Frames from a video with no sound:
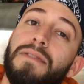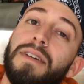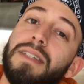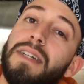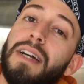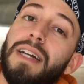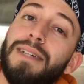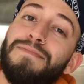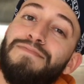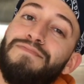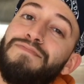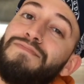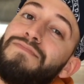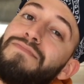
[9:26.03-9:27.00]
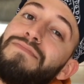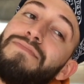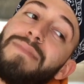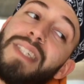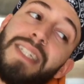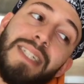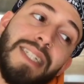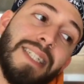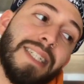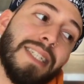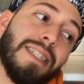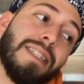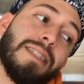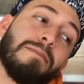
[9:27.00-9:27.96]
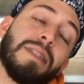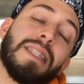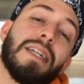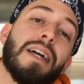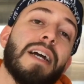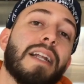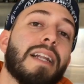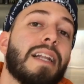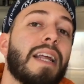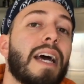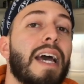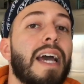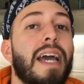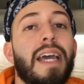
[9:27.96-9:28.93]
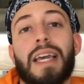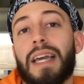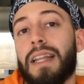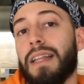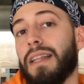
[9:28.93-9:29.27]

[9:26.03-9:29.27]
my friends are kind of like, there's something there I don't like,